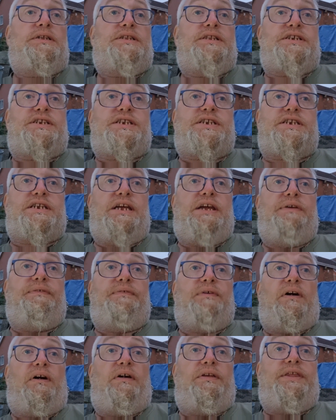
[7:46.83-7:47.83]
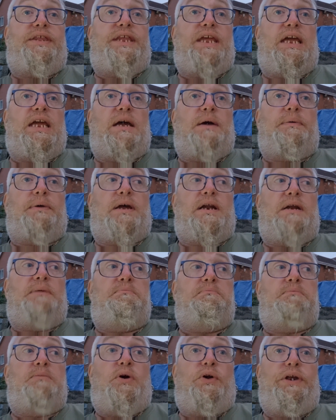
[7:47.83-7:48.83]
The sieve, I think I'm going to
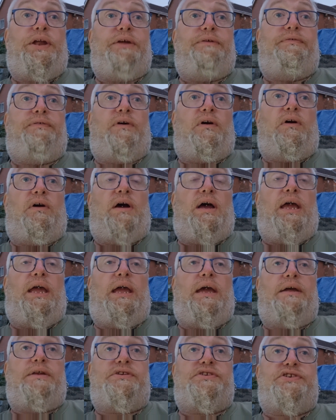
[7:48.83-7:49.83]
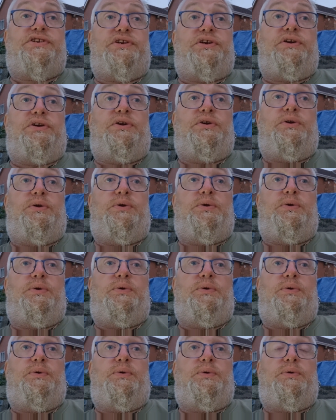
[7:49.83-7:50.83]
modify
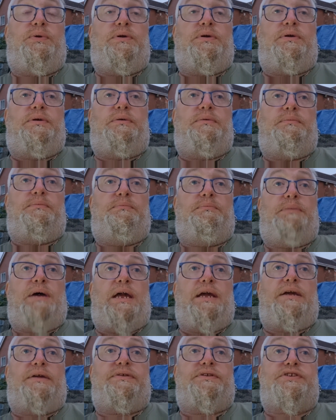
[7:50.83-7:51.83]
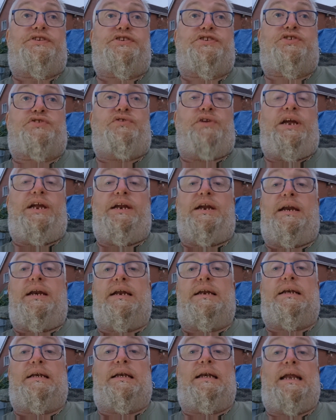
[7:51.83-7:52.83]
to make the screen a
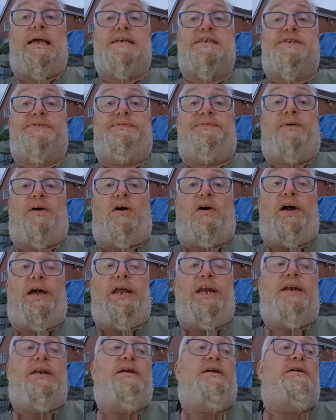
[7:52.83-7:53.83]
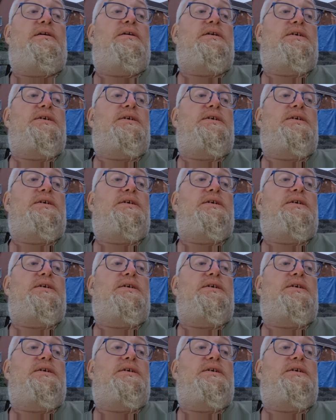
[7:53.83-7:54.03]
little less fine.